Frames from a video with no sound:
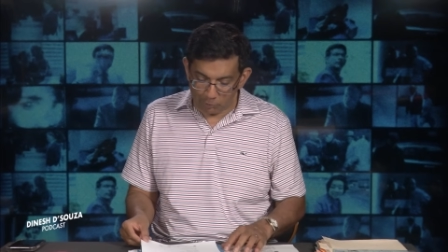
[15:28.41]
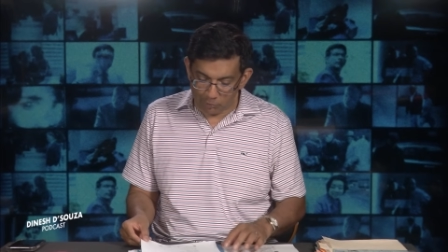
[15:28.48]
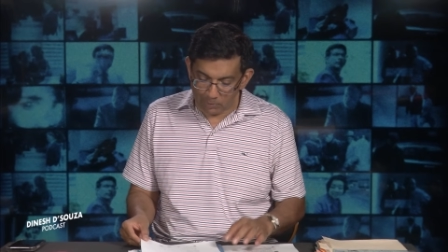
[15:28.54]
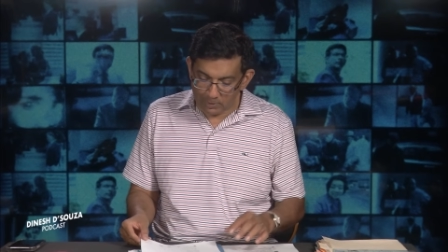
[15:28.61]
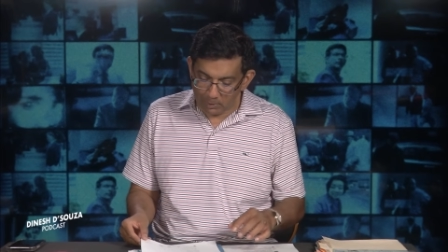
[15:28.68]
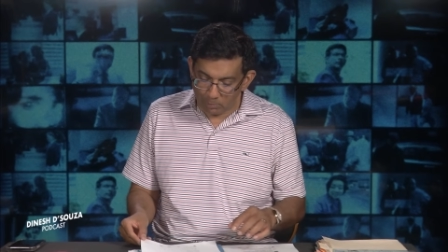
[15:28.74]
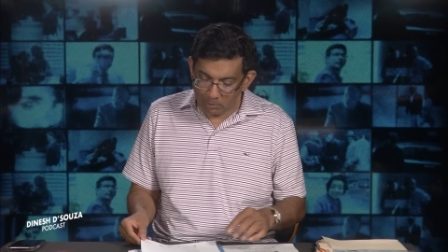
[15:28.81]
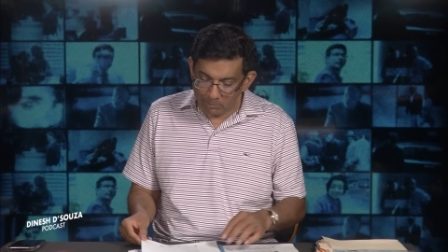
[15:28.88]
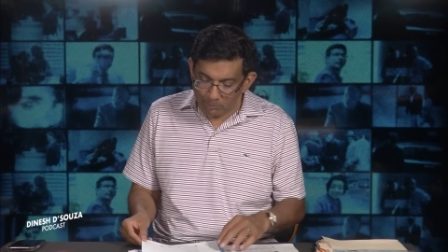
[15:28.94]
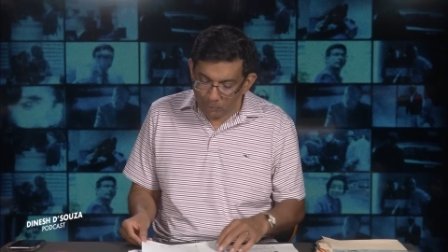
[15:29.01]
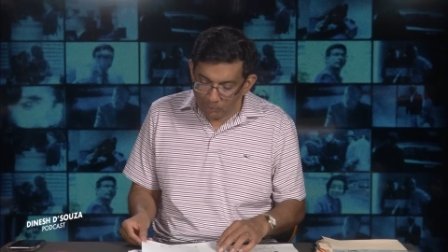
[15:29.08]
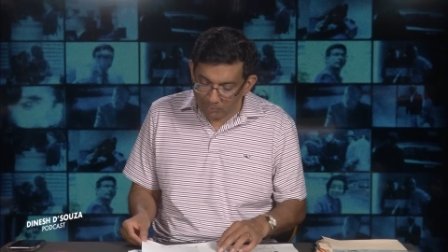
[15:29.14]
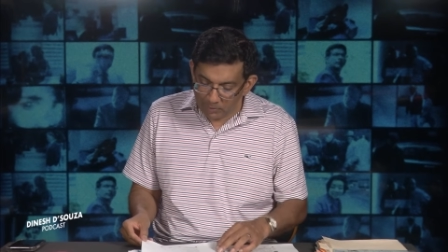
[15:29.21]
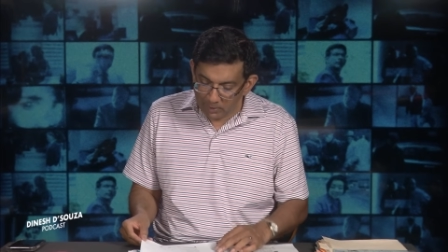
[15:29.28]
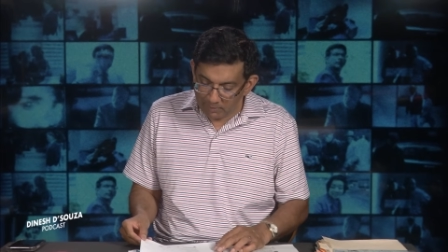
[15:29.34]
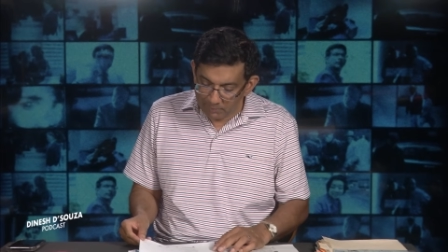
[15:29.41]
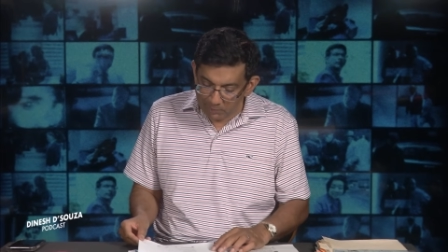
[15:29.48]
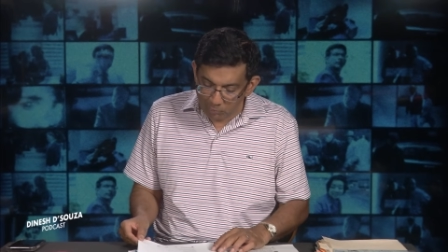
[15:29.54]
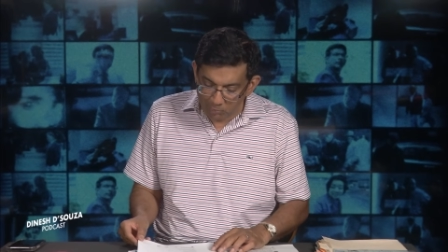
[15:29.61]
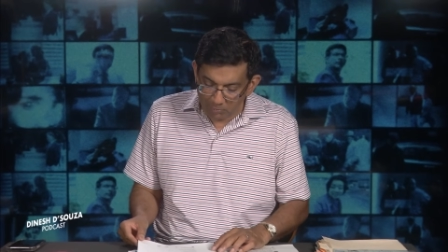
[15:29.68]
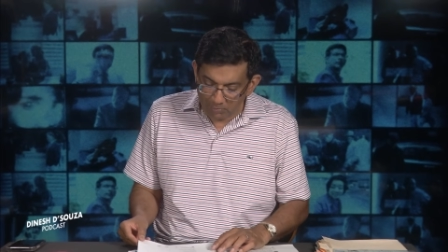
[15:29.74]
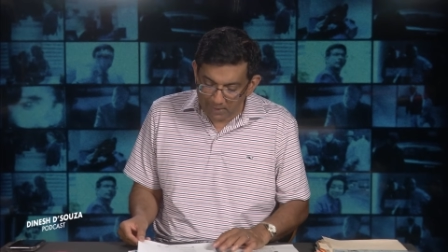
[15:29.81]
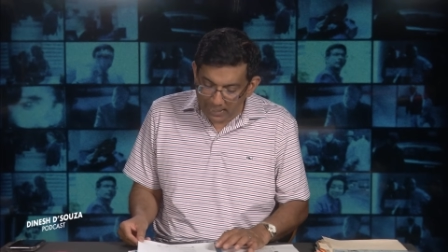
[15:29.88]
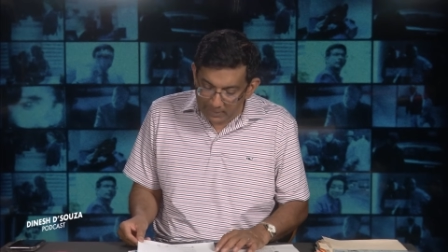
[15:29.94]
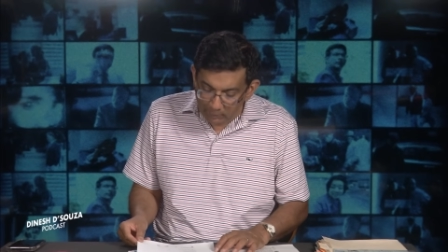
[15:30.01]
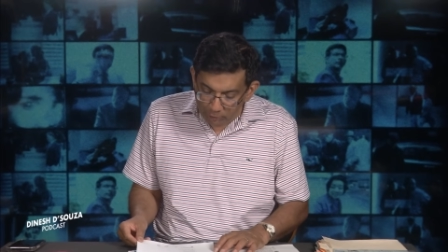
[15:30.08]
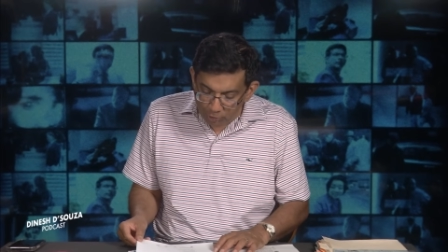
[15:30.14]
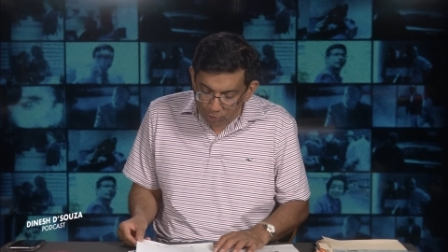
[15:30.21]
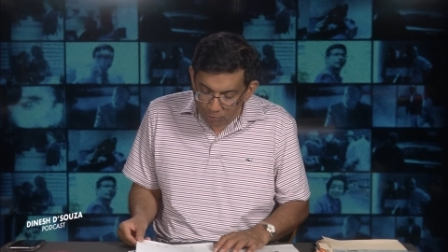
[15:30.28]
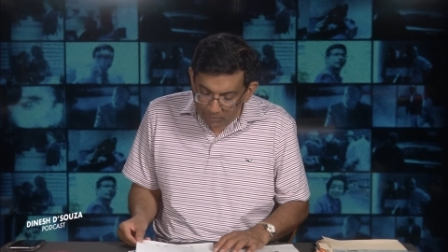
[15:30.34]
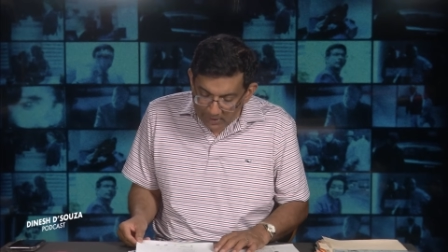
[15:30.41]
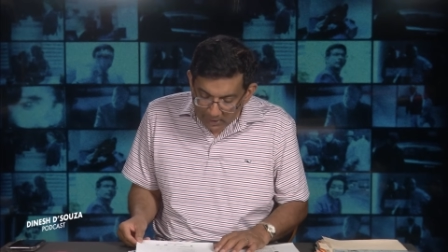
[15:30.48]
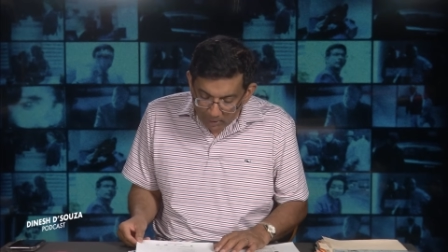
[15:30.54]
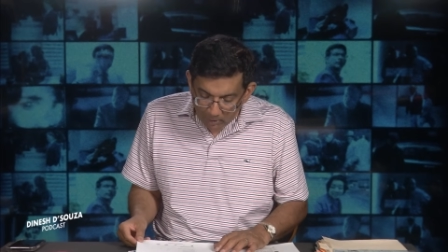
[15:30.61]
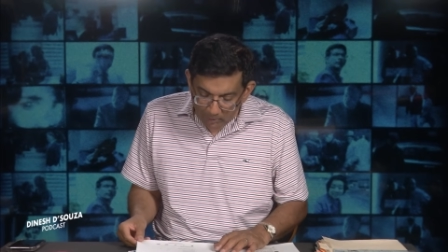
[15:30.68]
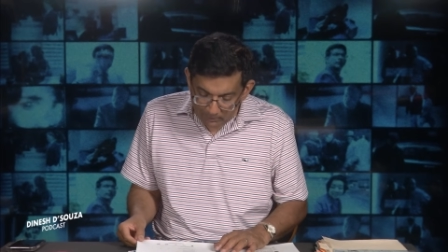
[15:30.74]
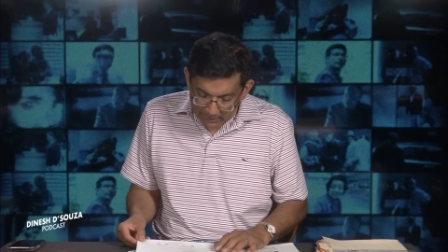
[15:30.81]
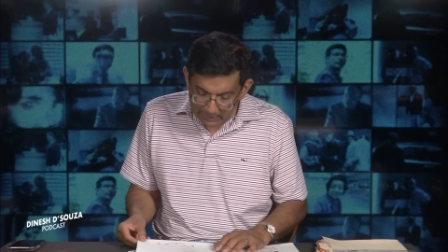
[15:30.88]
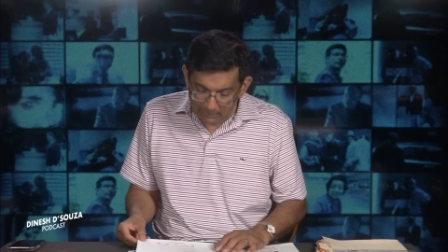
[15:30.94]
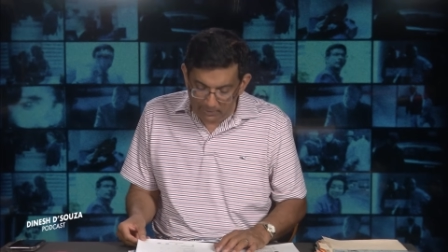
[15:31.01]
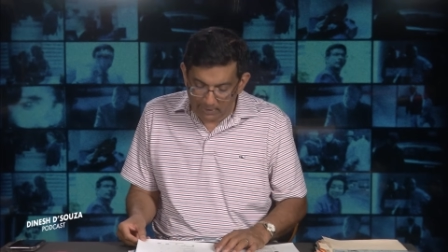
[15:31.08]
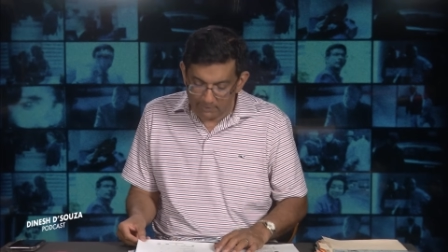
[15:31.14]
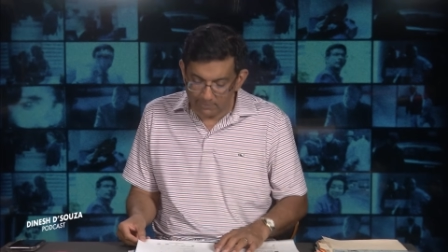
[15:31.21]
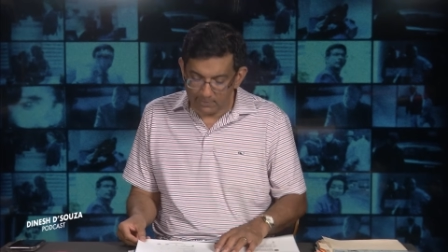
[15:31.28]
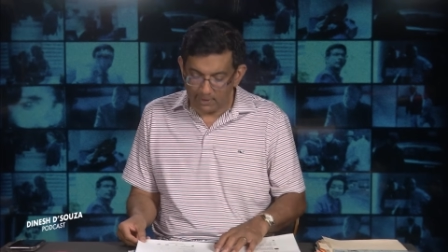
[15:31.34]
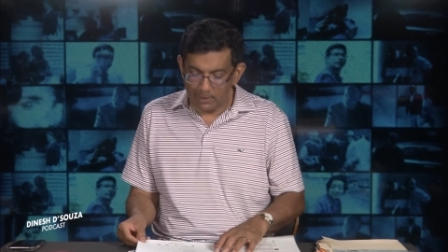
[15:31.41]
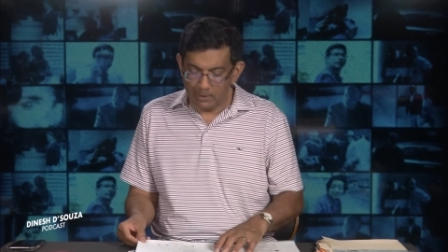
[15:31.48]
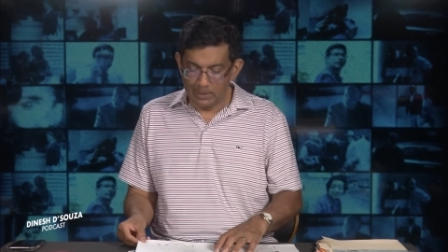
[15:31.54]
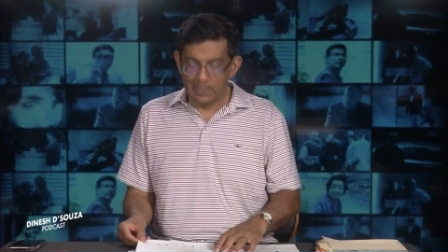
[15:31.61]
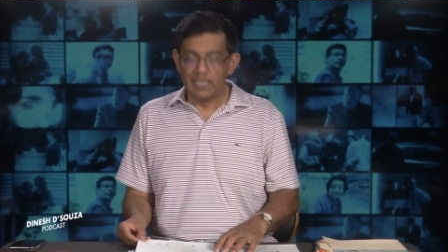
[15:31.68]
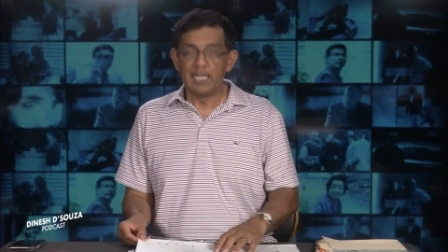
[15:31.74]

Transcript: So the removal of this vile trio, I say,